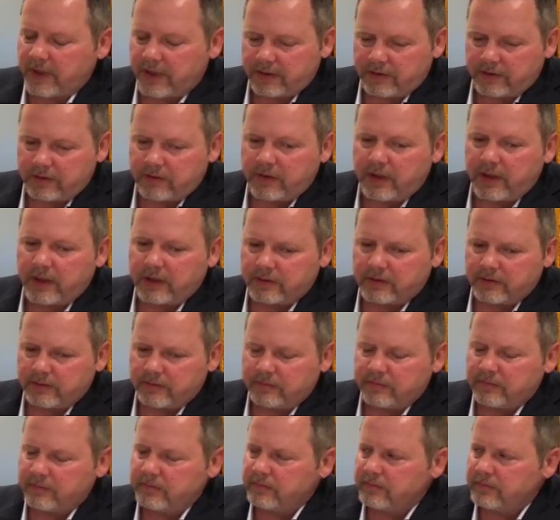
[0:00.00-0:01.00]

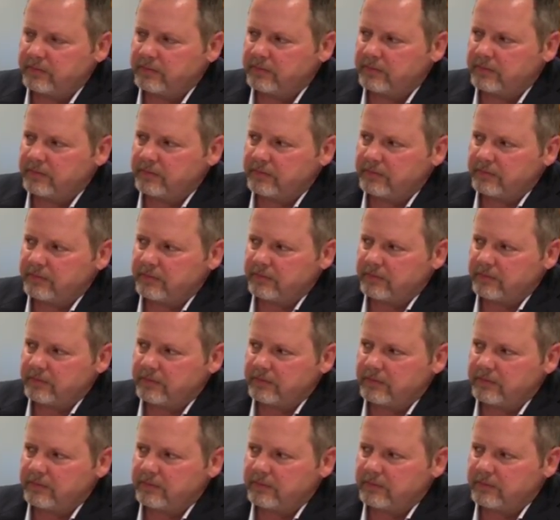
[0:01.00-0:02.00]

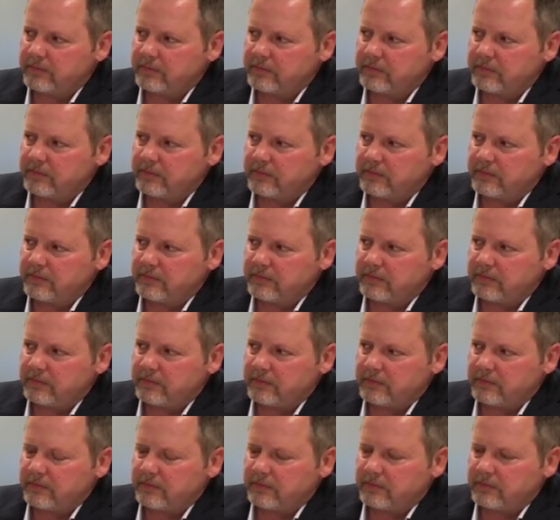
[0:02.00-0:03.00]

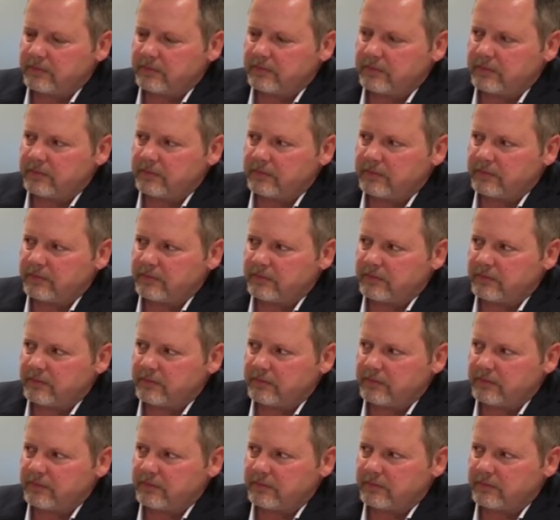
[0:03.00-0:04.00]

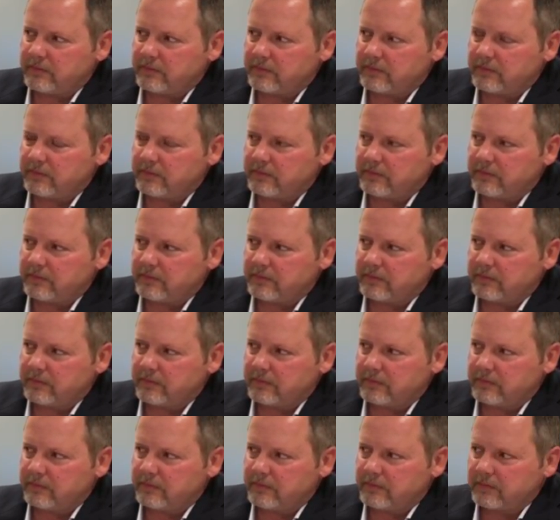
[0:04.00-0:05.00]

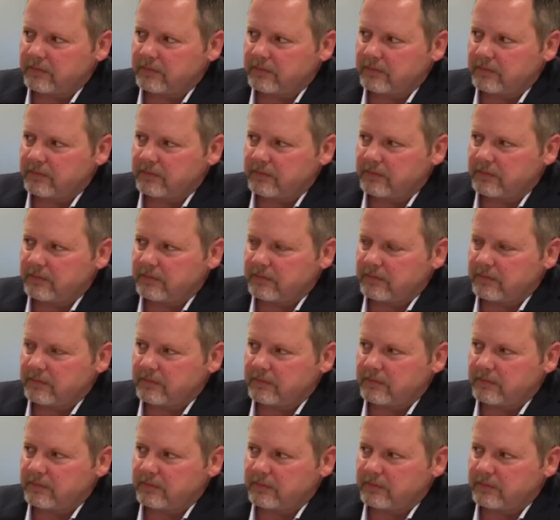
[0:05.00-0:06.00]

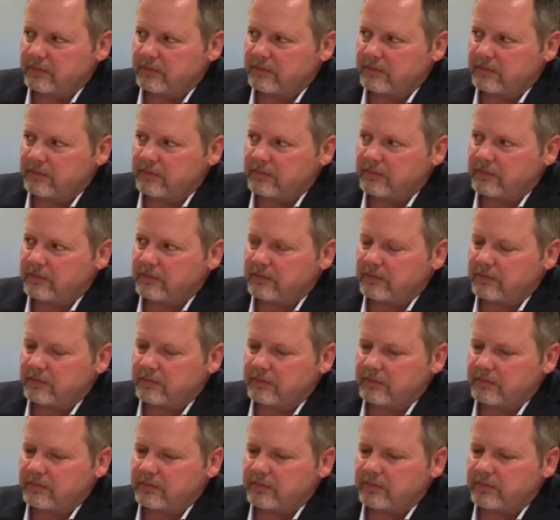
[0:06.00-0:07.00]

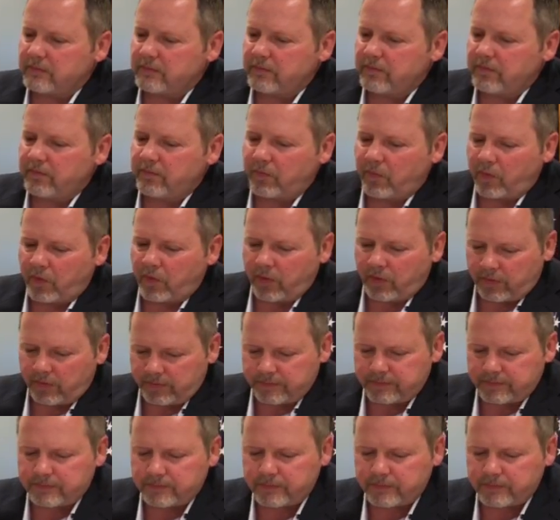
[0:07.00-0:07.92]
[no speech]